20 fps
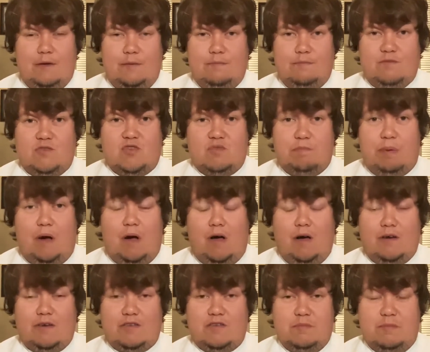
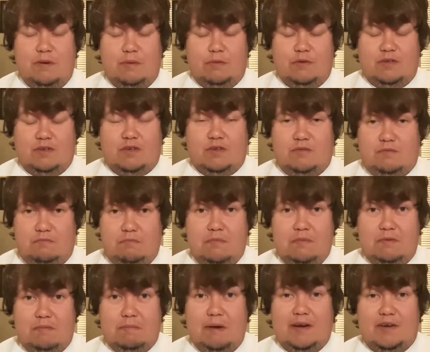spark to be able to
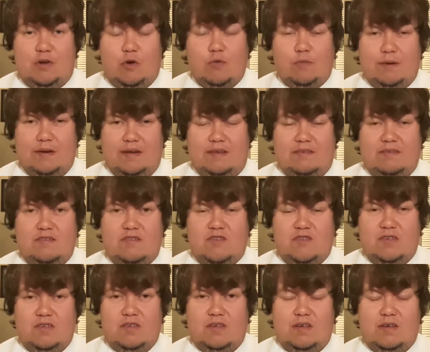make openings.
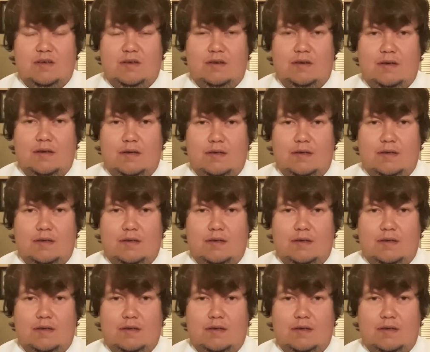And